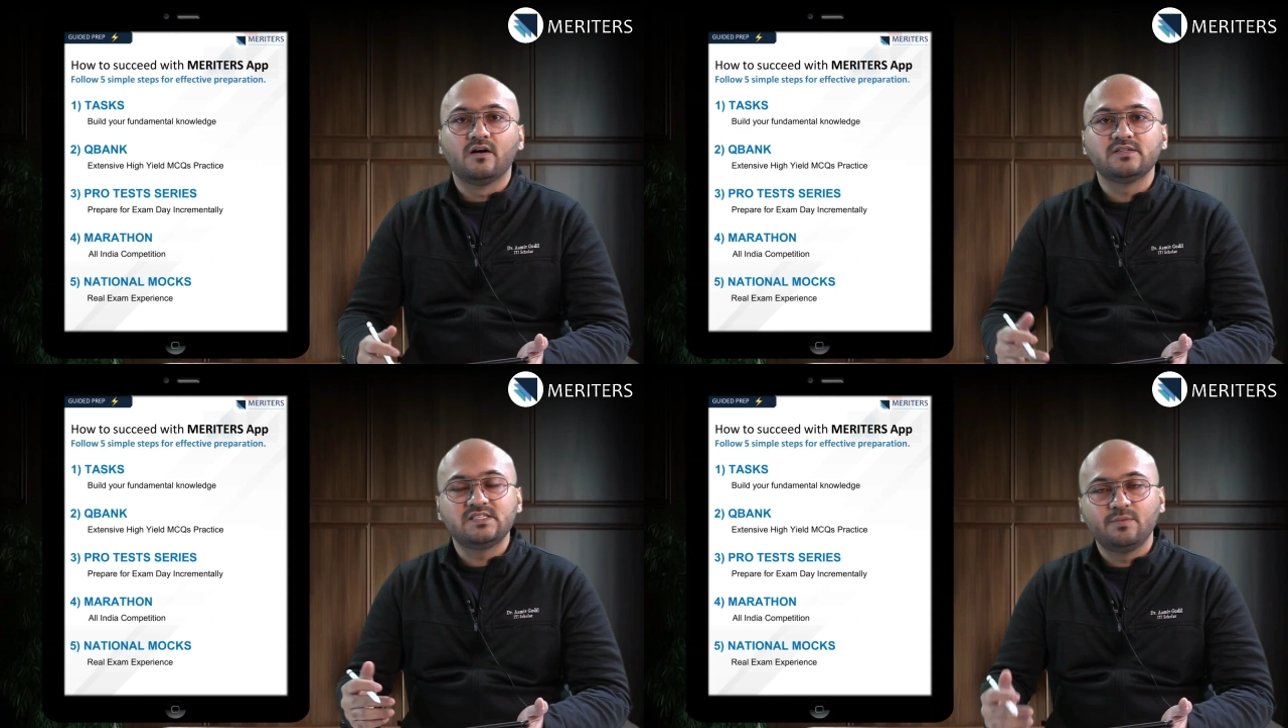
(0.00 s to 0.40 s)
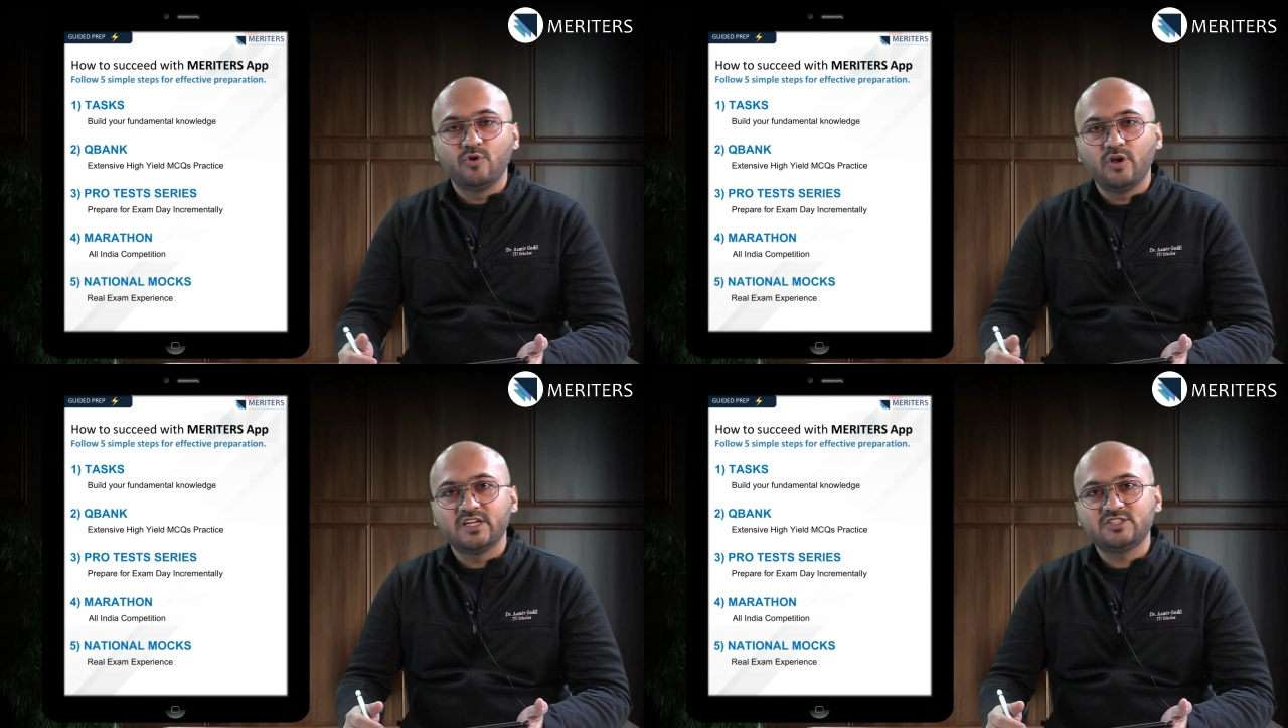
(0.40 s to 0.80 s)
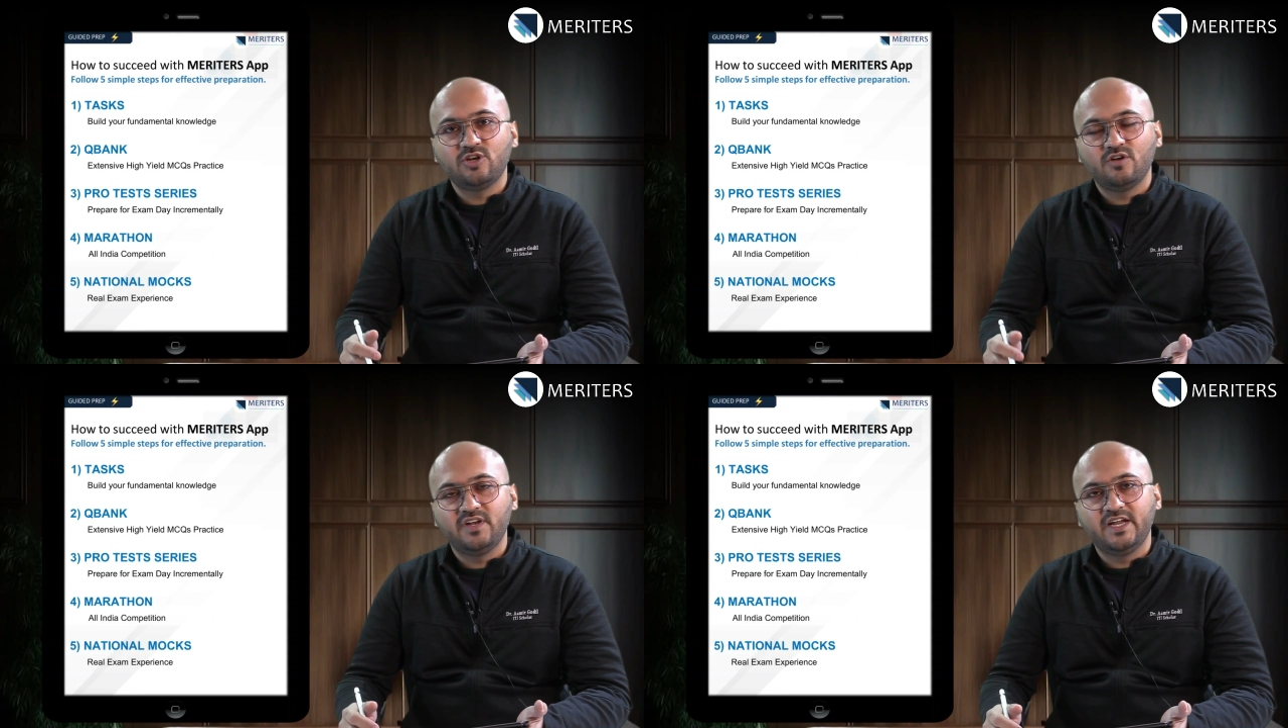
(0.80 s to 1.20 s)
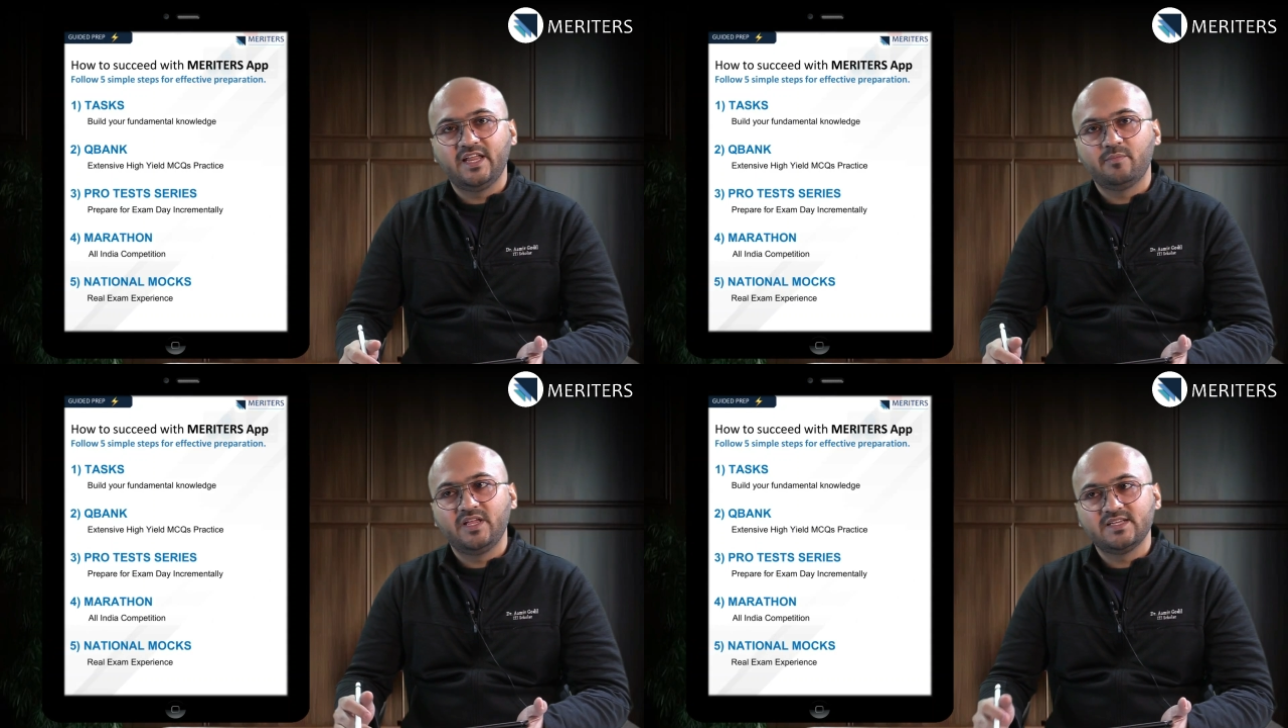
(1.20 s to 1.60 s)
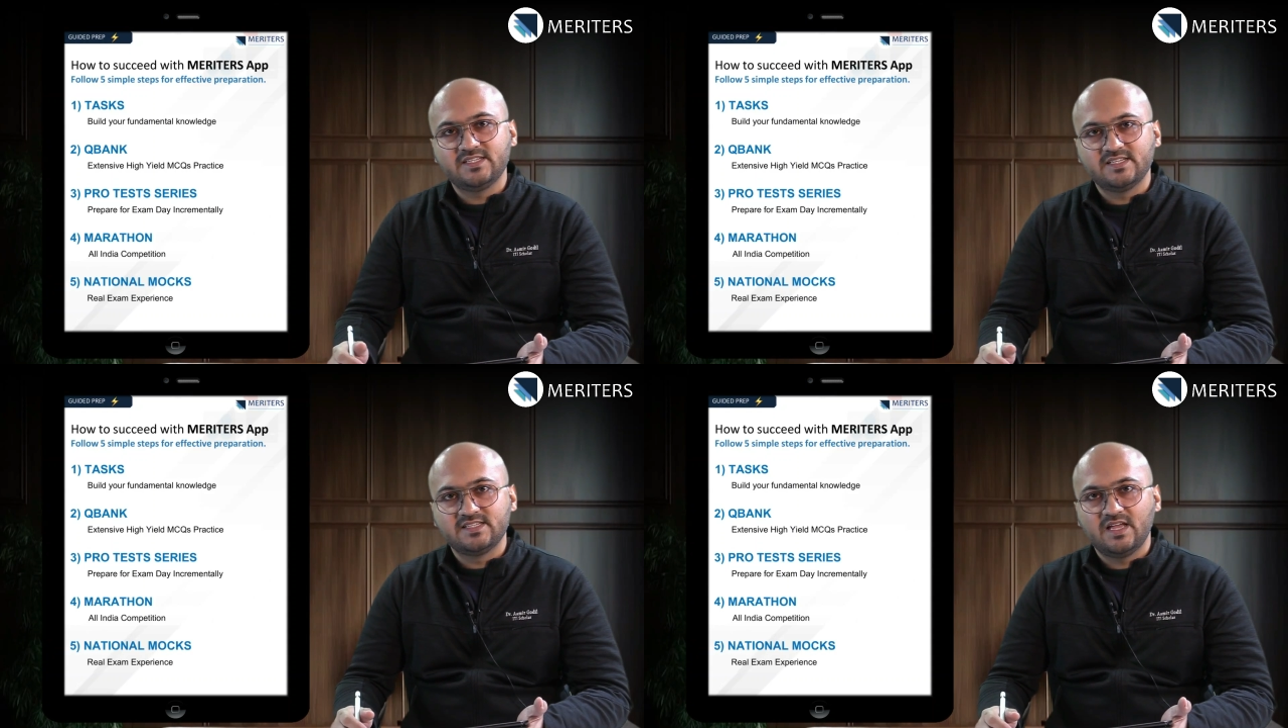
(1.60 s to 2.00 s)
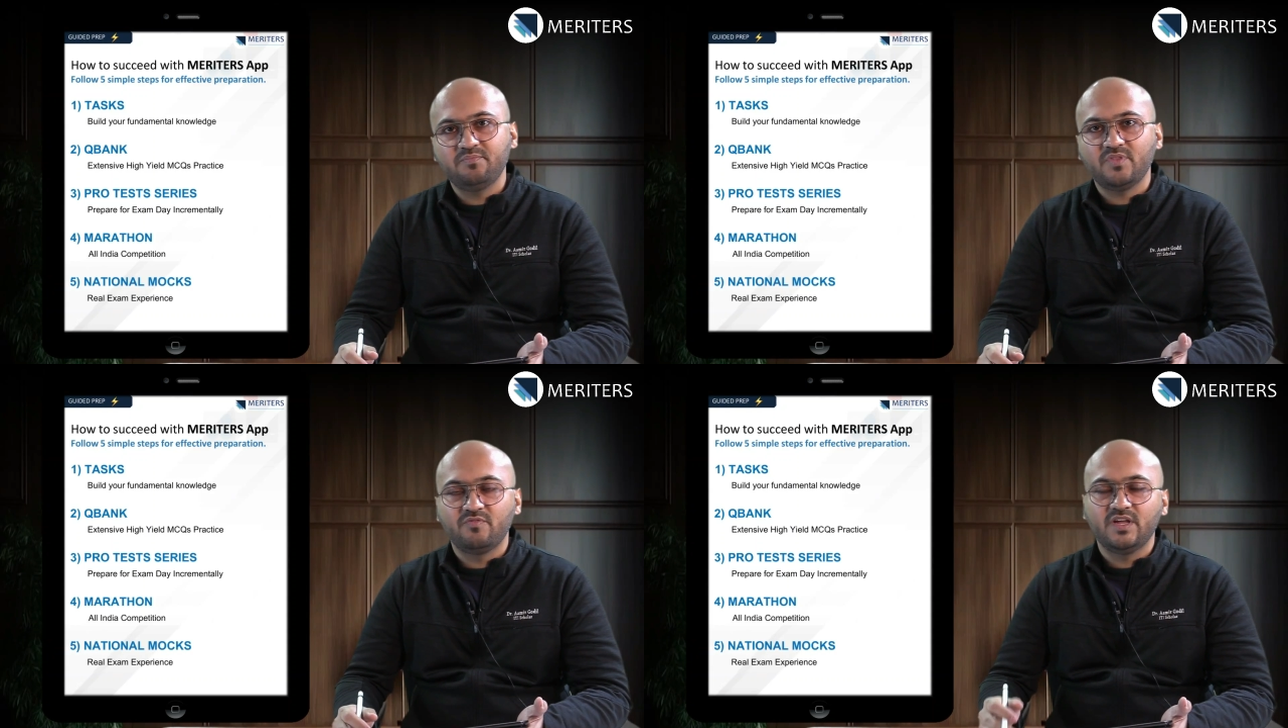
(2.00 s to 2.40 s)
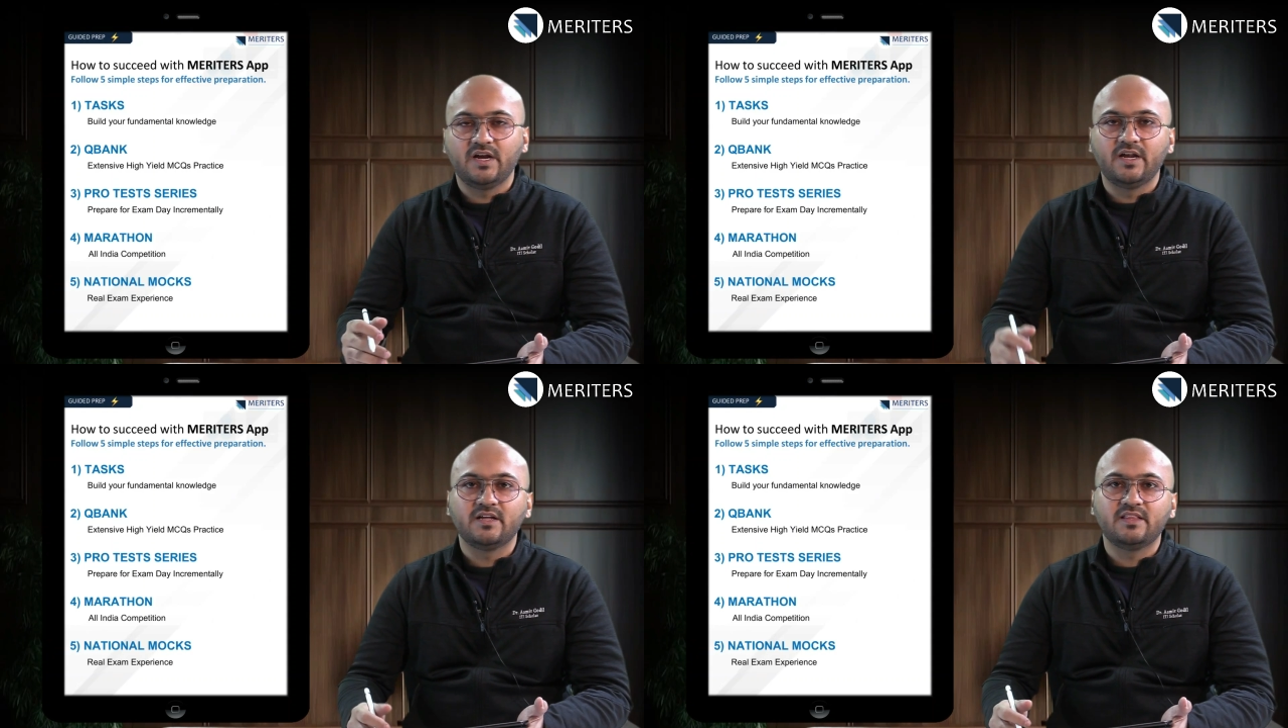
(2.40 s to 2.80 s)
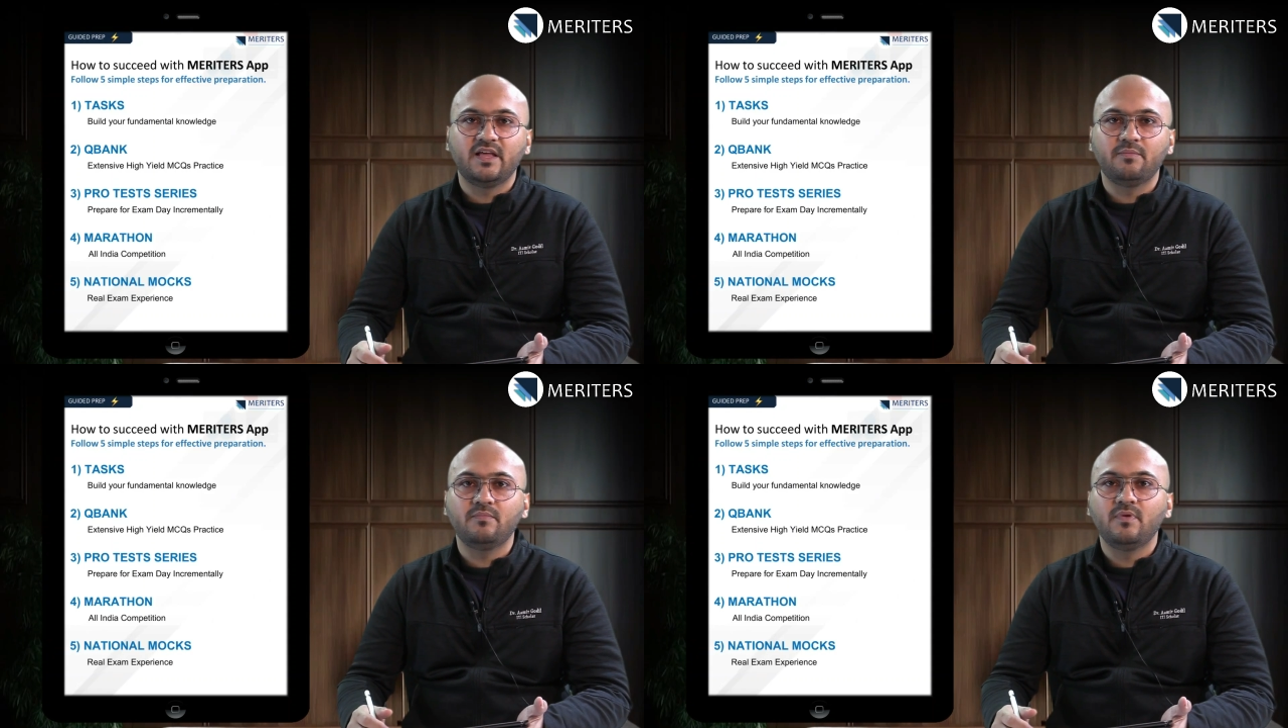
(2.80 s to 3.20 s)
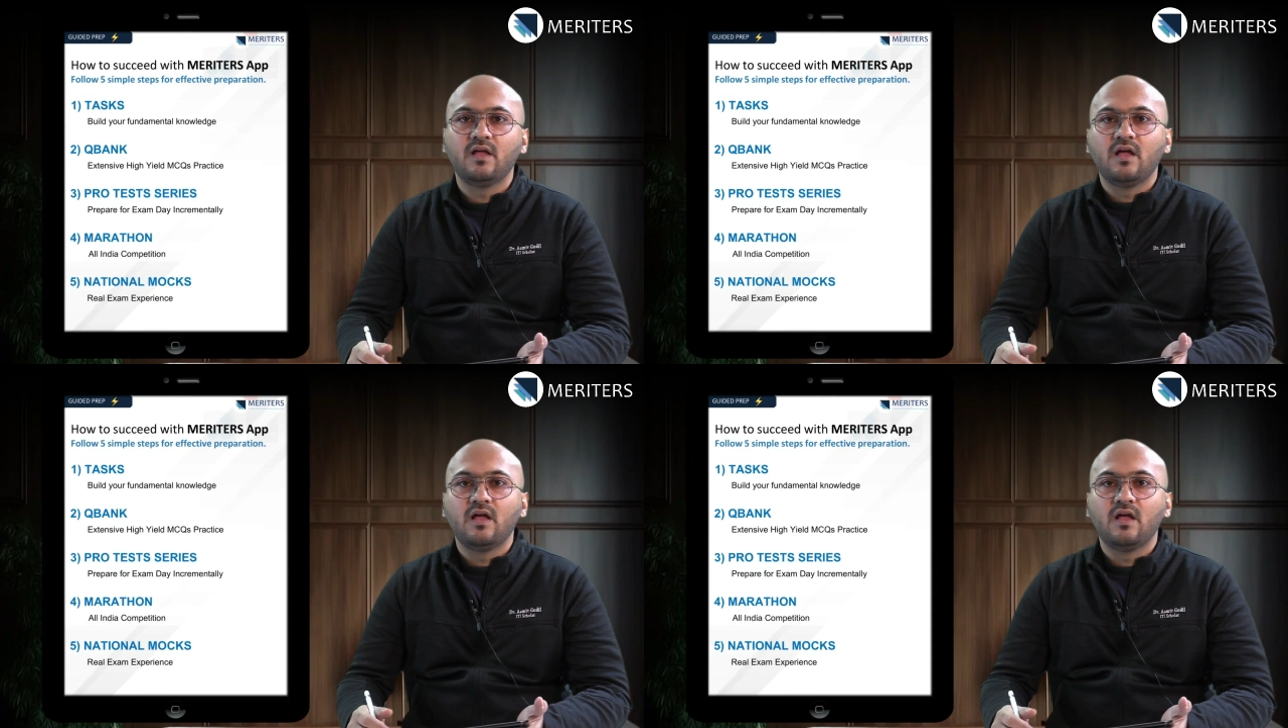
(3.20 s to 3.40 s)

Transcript: simulation of NEET MDS exam. We conduct them